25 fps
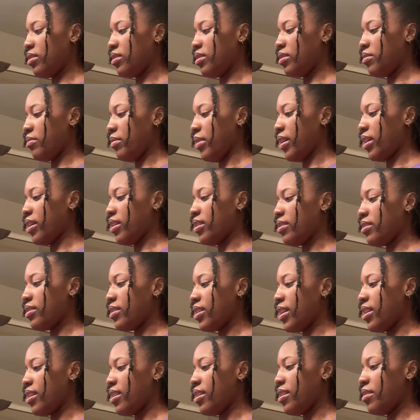I'm going to
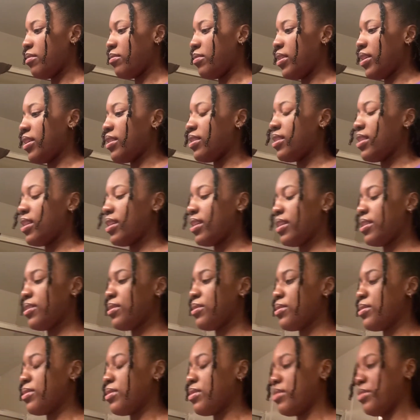set it up like
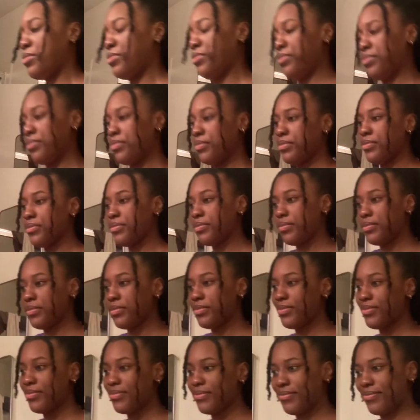this.
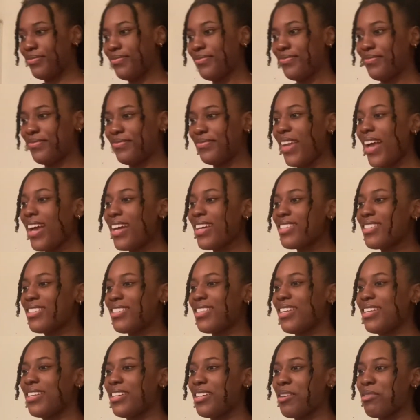I just
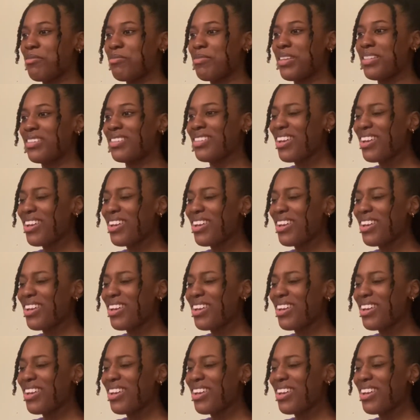set it up like,